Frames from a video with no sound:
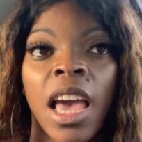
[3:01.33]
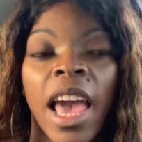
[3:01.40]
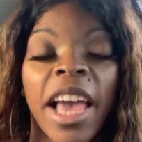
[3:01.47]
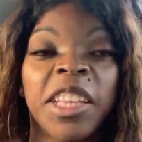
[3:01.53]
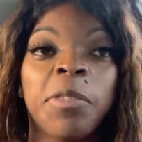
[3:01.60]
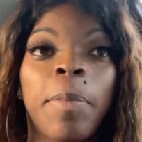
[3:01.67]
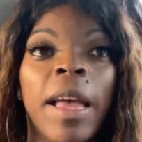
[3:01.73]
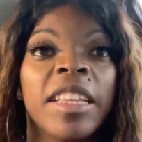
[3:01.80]

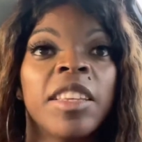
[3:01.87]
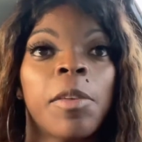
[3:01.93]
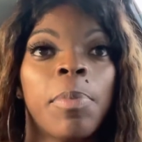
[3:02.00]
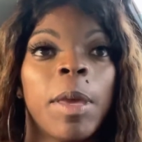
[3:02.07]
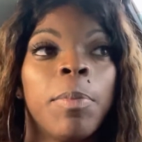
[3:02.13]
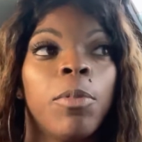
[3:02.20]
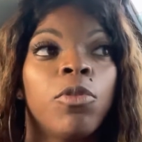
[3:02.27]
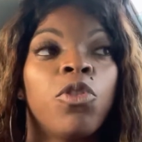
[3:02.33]
expecting
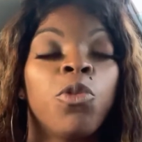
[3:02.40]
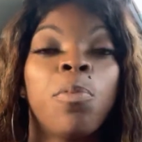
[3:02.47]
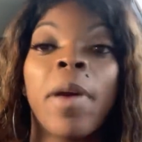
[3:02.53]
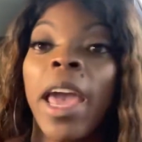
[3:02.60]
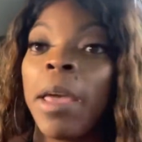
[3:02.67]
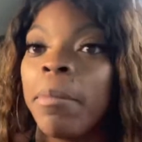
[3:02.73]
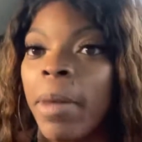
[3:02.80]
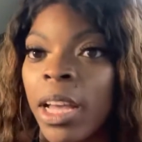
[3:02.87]
people to
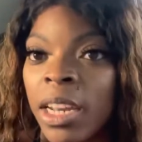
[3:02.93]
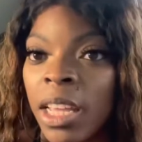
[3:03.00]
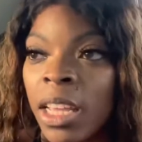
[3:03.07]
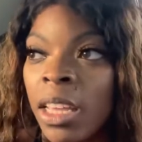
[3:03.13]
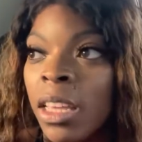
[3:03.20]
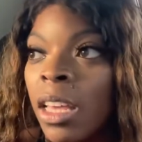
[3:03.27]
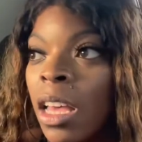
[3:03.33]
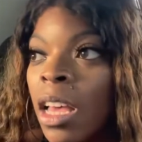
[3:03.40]
pay
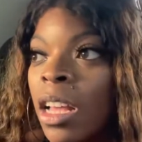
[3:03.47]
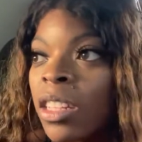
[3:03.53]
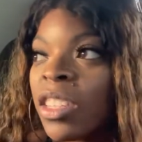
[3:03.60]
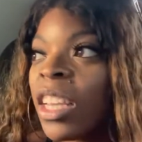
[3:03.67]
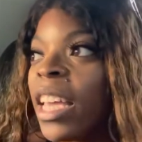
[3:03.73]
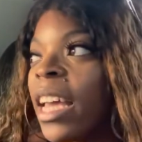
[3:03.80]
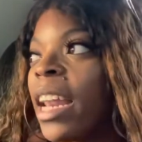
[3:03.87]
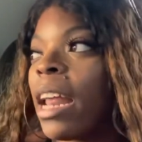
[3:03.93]
money to
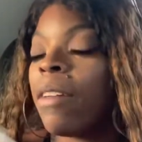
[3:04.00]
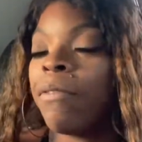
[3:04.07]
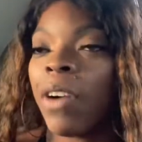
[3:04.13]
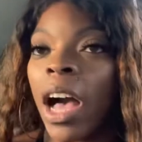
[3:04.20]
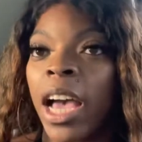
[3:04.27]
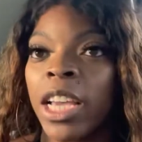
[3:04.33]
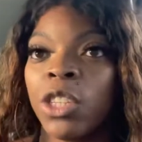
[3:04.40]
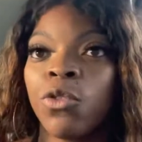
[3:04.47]
get
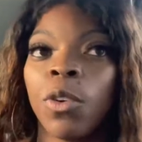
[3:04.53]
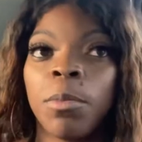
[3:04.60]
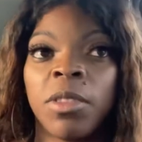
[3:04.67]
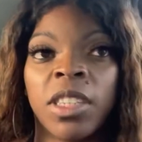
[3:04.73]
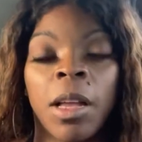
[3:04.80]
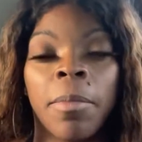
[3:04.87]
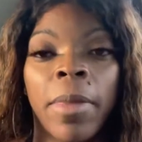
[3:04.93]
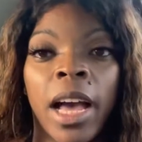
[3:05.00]
advice from
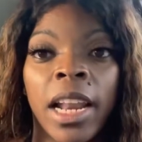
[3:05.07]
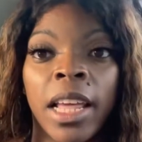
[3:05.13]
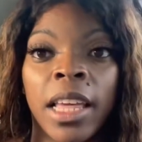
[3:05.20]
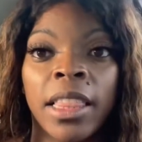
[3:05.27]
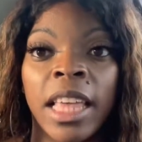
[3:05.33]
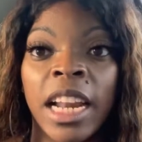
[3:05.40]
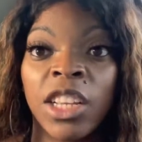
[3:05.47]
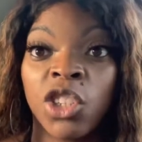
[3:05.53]
somebody
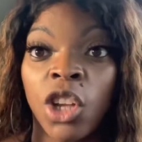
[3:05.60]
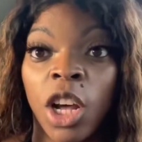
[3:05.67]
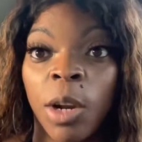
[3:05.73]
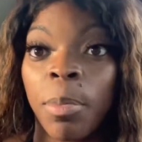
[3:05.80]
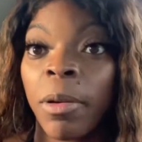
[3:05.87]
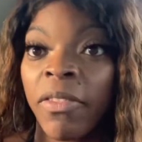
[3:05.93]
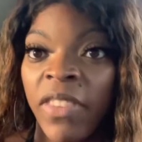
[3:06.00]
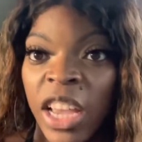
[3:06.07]
that is not a
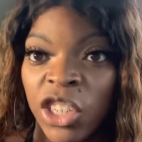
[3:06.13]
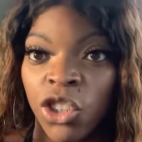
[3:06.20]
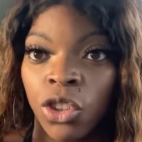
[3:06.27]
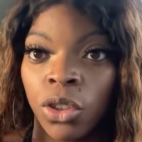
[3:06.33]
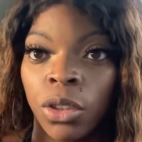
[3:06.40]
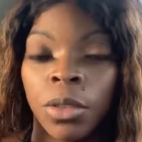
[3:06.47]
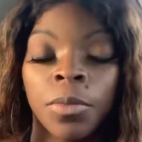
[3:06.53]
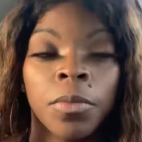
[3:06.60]

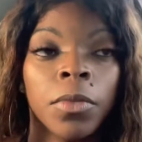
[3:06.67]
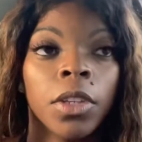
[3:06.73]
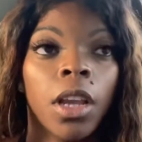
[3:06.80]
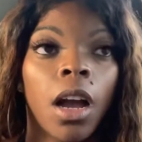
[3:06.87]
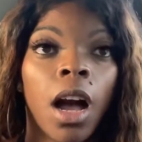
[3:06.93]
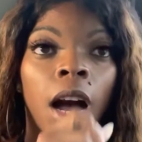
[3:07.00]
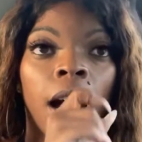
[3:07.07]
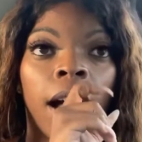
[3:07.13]
professional.
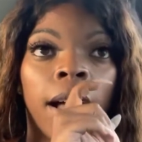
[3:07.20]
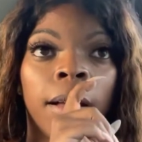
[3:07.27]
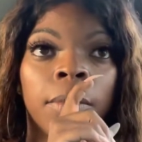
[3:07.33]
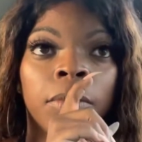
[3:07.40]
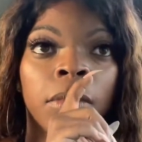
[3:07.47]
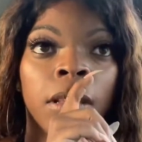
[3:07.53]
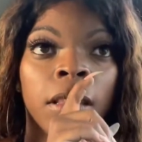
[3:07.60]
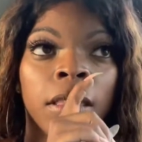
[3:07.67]

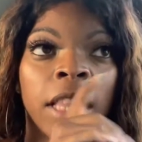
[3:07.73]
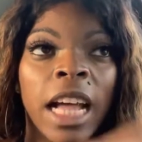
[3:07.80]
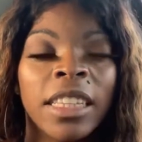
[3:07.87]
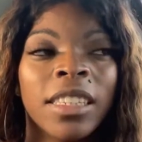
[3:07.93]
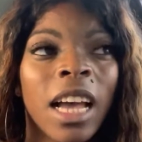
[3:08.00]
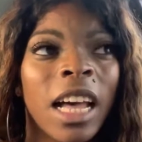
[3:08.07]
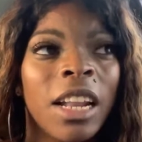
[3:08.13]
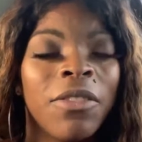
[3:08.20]
Um, that's
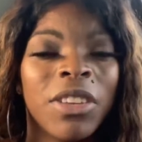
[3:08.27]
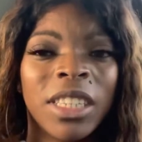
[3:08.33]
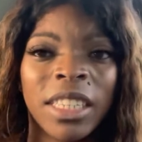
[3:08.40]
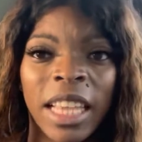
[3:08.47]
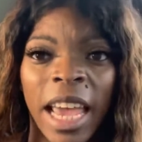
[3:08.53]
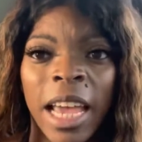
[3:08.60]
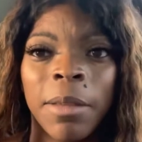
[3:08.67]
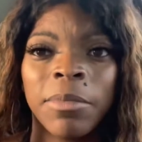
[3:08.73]
kind of a
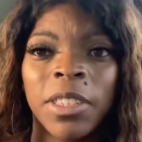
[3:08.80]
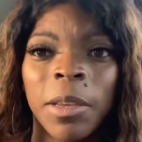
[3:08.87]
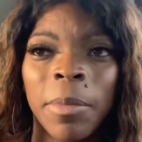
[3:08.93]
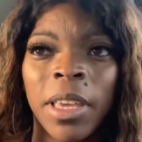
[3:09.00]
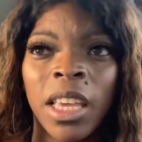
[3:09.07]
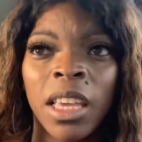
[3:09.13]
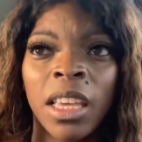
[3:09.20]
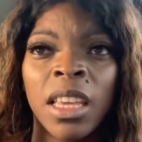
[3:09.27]
scam to
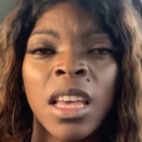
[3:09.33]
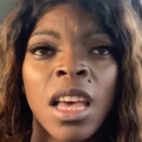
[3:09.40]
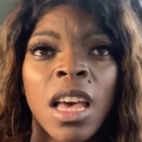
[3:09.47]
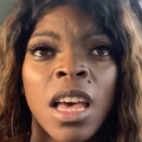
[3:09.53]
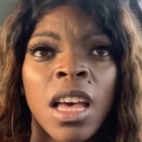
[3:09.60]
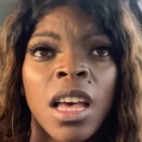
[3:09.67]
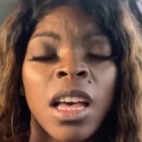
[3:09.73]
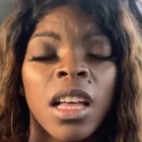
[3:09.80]
me.
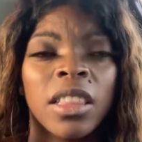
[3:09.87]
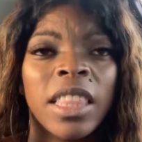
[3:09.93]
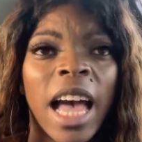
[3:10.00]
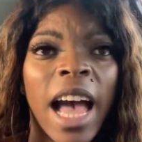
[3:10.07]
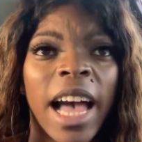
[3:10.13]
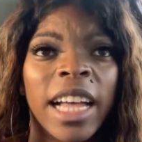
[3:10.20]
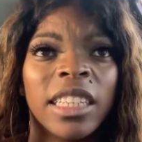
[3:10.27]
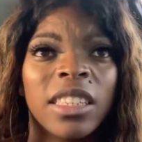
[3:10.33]

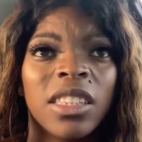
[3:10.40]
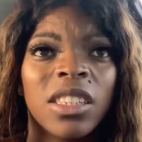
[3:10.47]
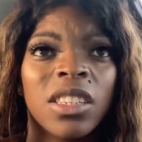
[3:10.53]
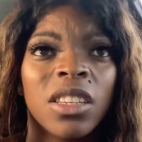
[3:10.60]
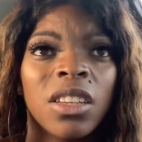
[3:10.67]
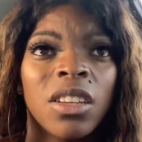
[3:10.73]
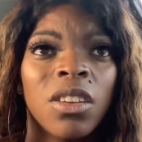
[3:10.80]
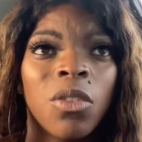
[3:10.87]
That's
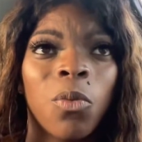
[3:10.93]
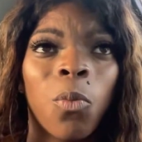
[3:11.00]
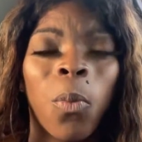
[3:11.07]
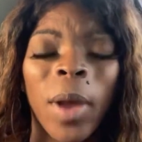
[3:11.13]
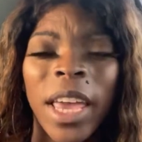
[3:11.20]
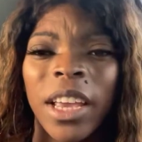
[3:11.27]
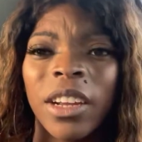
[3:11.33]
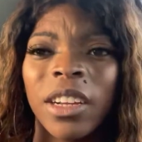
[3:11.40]

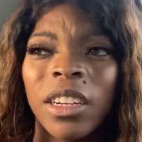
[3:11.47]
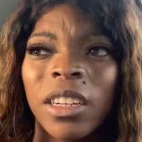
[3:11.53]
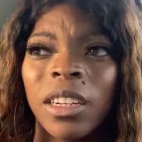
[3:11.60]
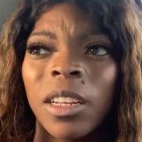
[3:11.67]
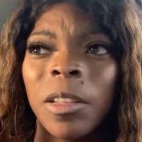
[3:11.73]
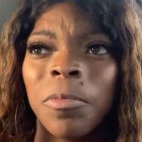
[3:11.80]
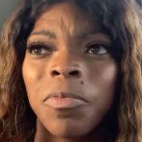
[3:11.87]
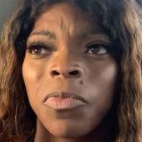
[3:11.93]
weird.
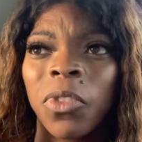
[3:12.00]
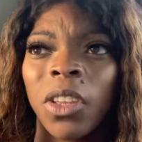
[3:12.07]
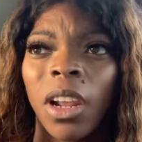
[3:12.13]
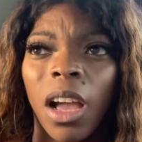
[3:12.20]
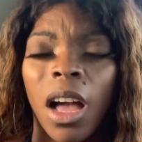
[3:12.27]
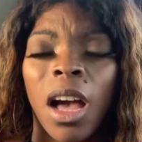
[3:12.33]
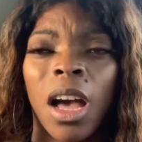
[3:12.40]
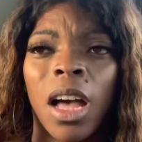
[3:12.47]

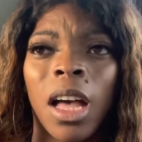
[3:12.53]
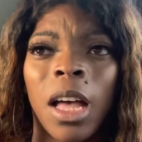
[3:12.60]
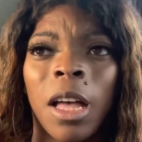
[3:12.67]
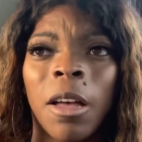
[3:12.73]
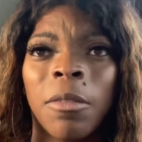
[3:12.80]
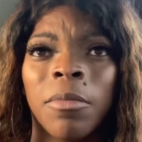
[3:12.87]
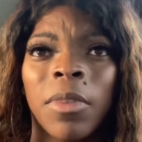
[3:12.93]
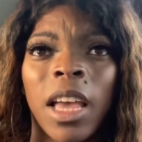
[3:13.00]

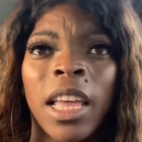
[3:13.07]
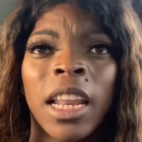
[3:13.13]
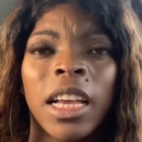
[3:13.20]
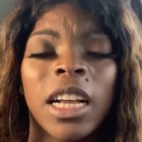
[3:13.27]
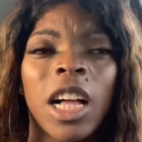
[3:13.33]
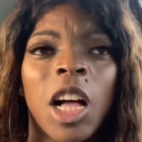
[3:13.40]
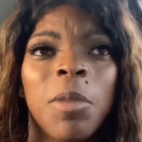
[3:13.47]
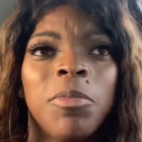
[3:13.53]
Um, and it
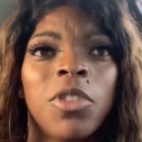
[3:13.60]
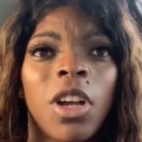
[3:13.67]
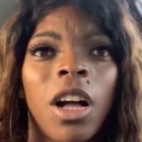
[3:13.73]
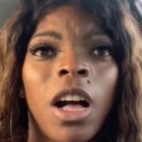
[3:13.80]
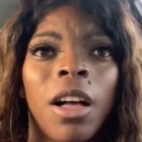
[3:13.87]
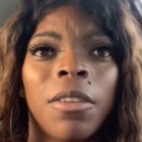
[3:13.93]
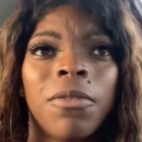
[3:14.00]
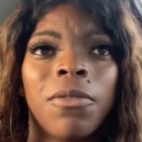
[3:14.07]
comes
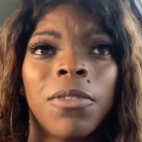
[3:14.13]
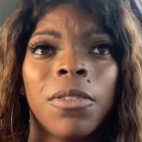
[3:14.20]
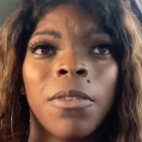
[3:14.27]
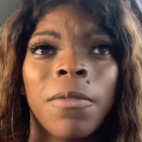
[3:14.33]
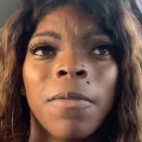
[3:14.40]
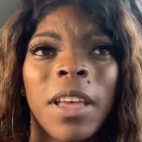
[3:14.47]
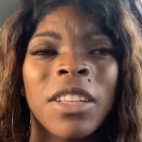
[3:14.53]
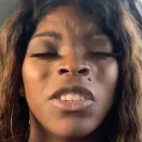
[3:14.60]
off
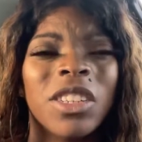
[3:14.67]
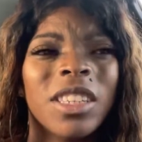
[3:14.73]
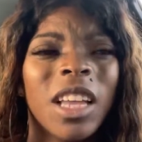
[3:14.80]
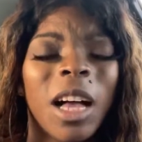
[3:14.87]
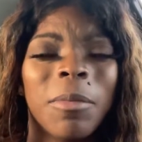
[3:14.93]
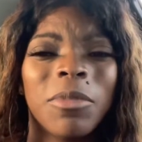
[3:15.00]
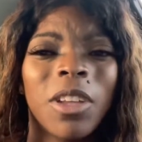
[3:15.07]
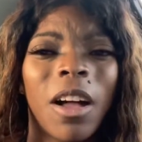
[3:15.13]
it just
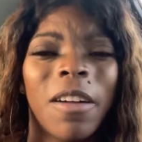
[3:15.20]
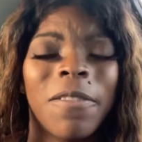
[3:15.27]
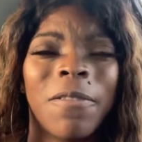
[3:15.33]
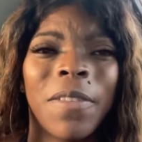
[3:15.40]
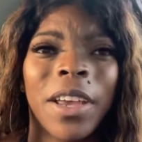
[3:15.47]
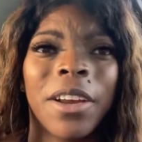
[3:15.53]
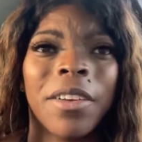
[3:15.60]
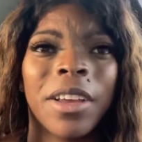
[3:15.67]
comes off
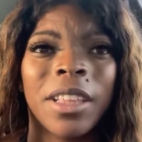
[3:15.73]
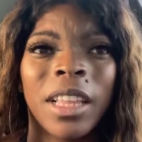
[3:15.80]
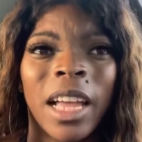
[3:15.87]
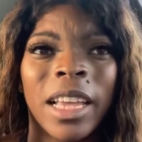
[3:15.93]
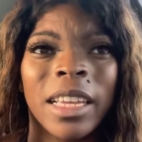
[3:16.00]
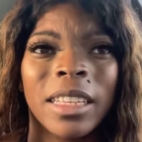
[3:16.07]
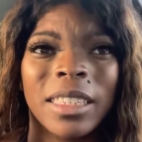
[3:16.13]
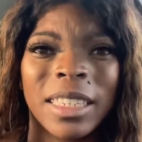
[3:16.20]
very
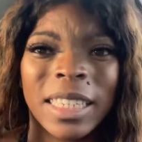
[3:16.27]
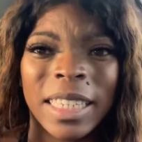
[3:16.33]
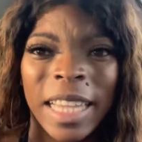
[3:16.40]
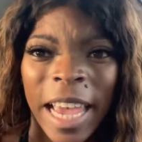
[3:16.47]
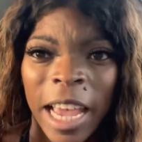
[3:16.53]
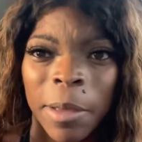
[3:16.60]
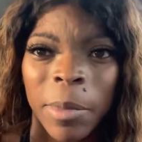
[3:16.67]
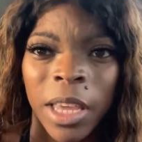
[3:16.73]
like
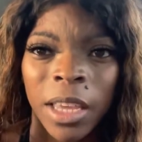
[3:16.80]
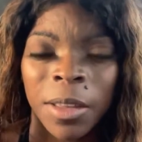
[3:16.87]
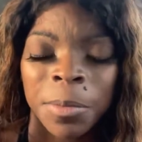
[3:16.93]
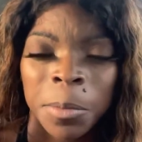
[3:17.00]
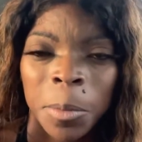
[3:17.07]
scammy